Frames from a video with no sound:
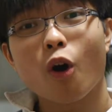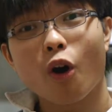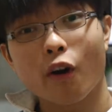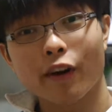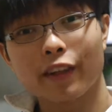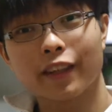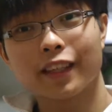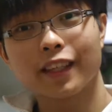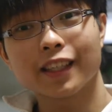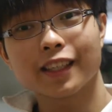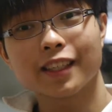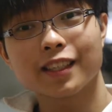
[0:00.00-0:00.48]

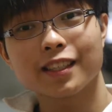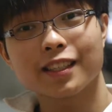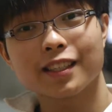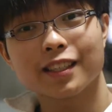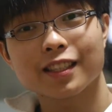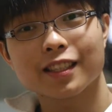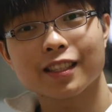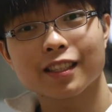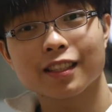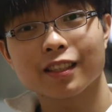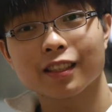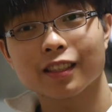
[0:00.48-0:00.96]
Or
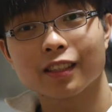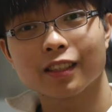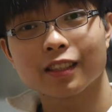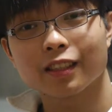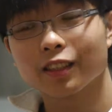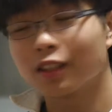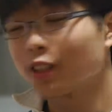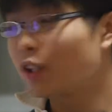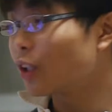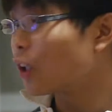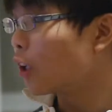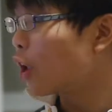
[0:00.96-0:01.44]
this?
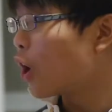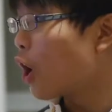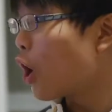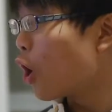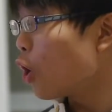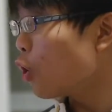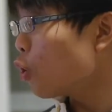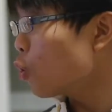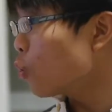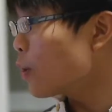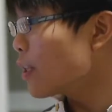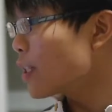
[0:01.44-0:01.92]

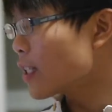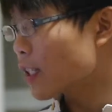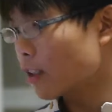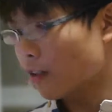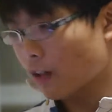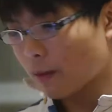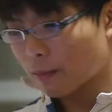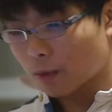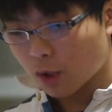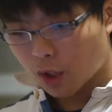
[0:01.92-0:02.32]
Oh, Instagram